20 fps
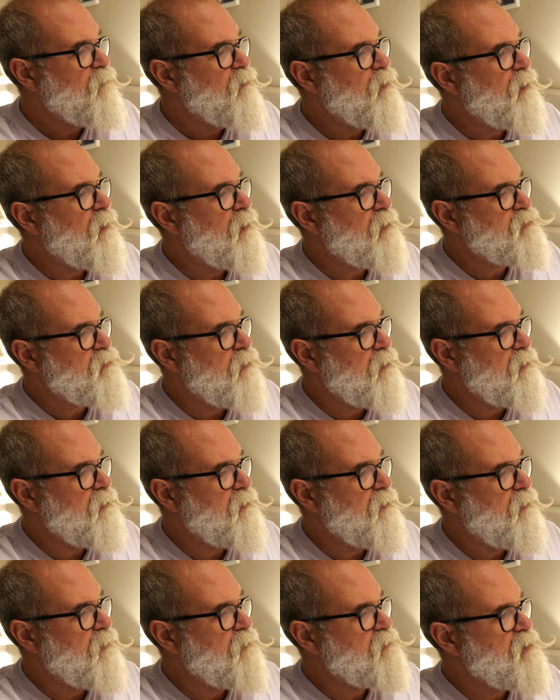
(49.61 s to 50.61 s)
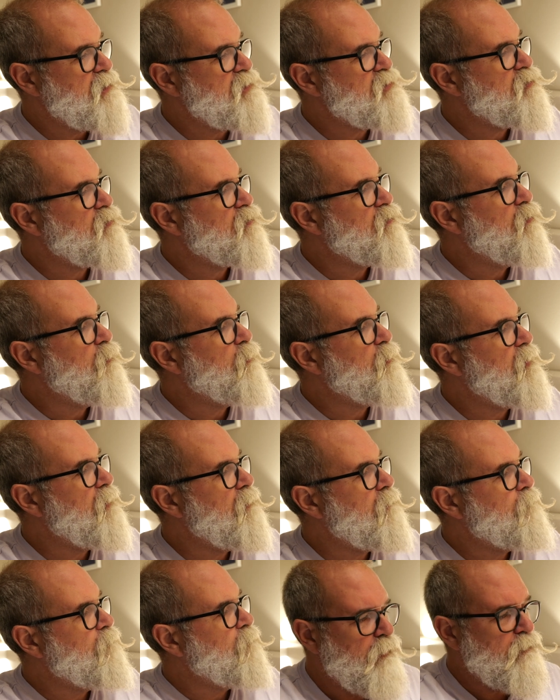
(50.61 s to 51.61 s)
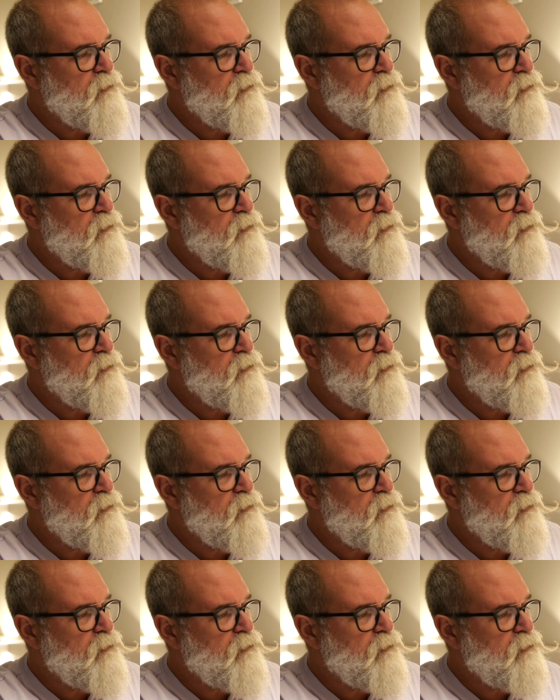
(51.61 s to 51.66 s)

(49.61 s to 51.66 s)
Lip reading: You can actually change the group here.